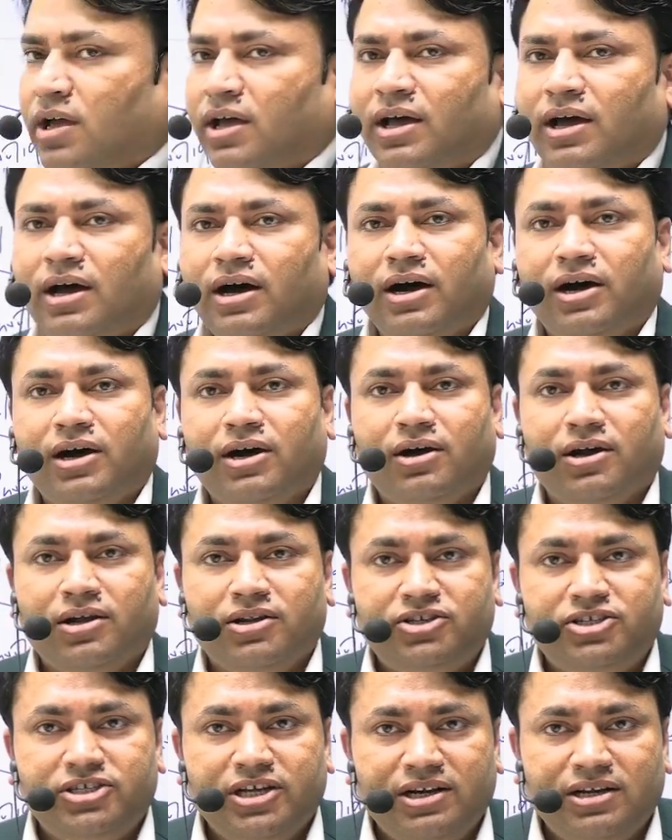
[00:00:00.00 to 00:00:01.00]
a
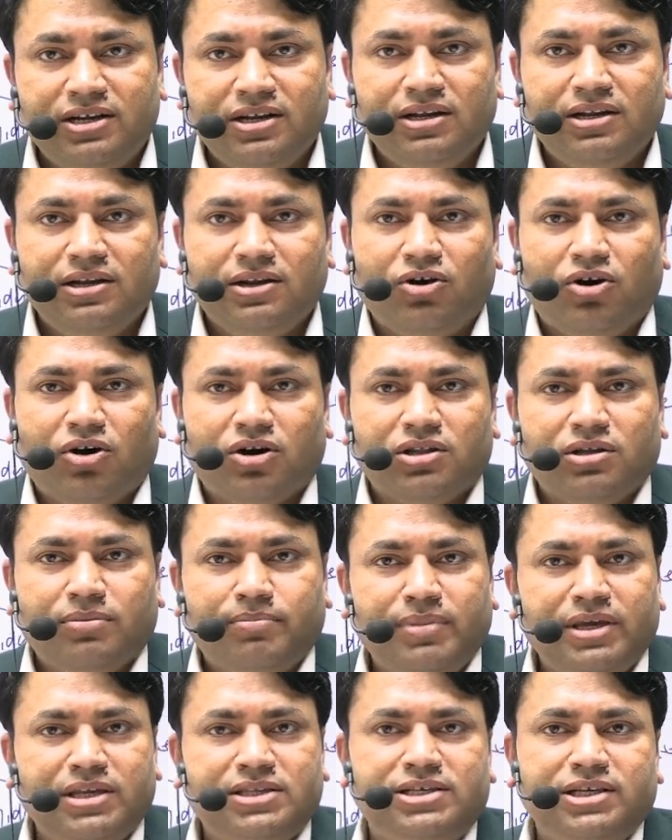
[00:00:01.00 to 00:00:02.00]
general or the
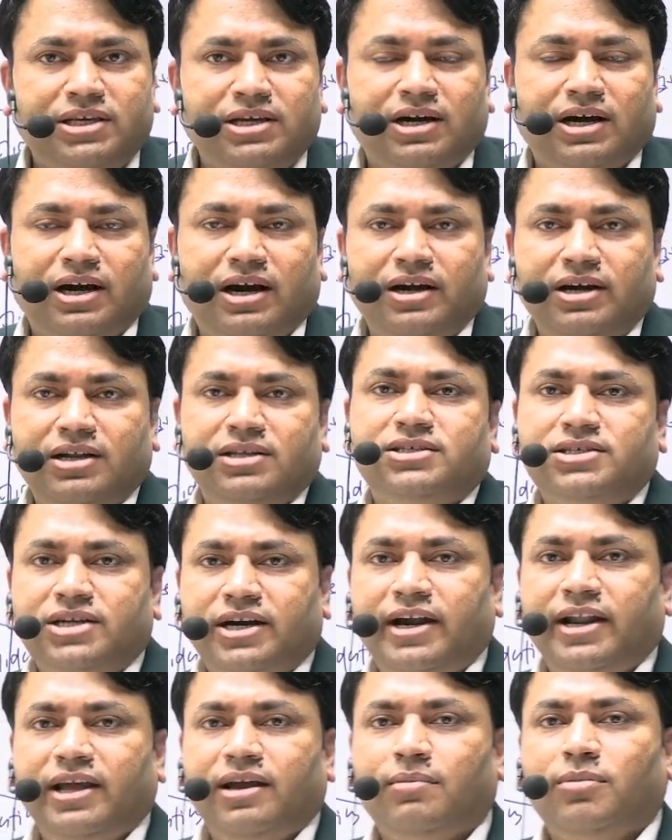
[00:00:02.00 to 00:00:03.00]
basic understanding
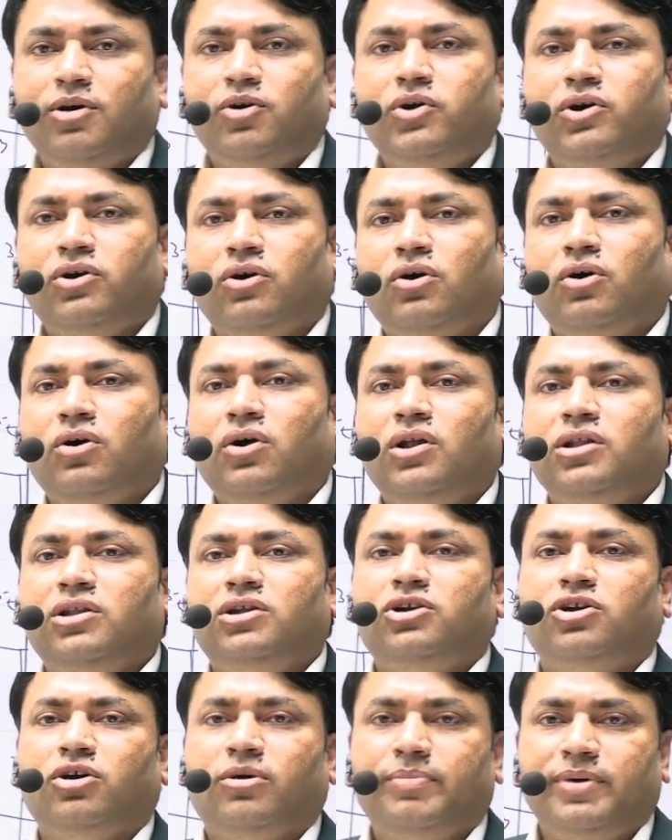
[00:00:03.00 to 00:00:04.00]
about all the
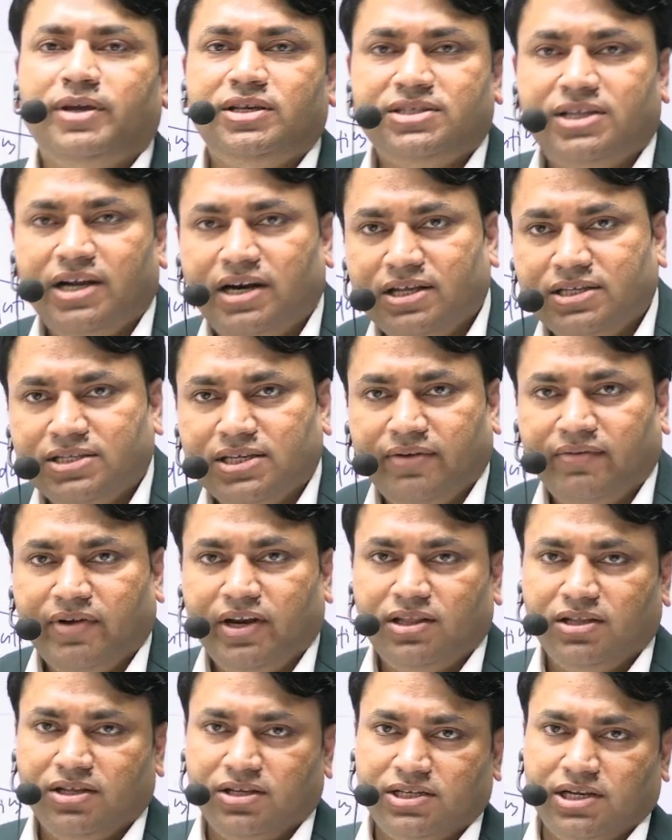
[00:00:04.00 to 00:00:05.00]
topics that is given in the
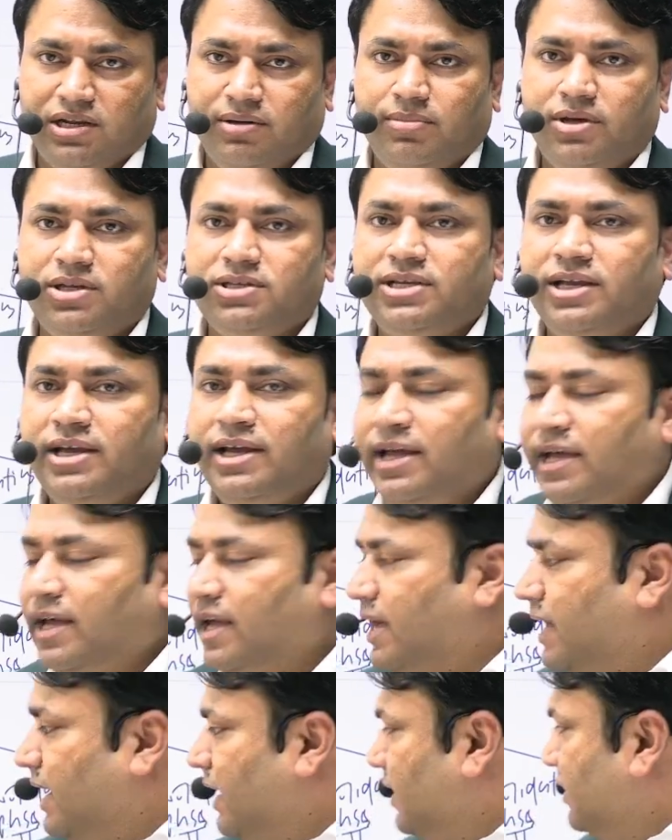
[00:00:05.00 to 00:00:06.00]
syllabus. And
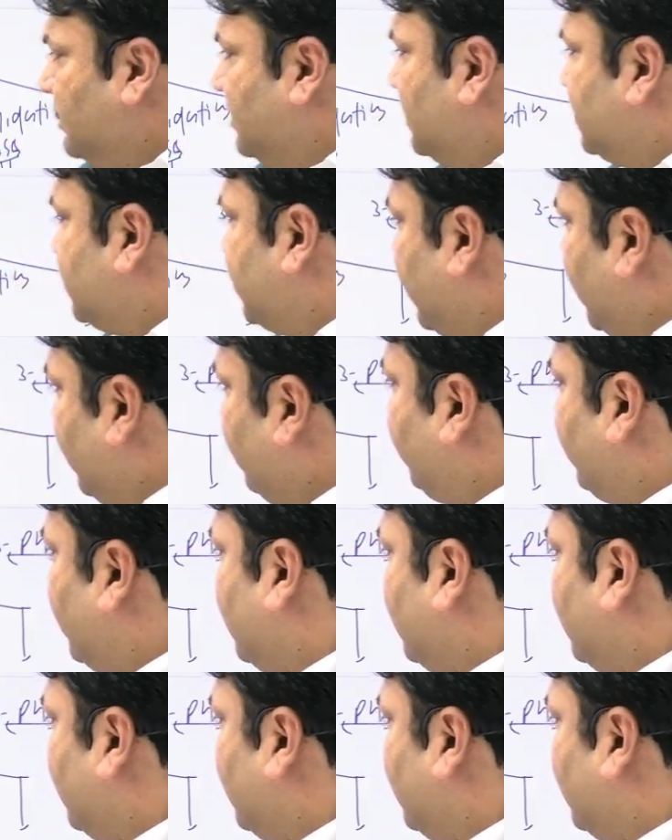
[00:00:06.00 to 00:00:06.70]
in the second phase,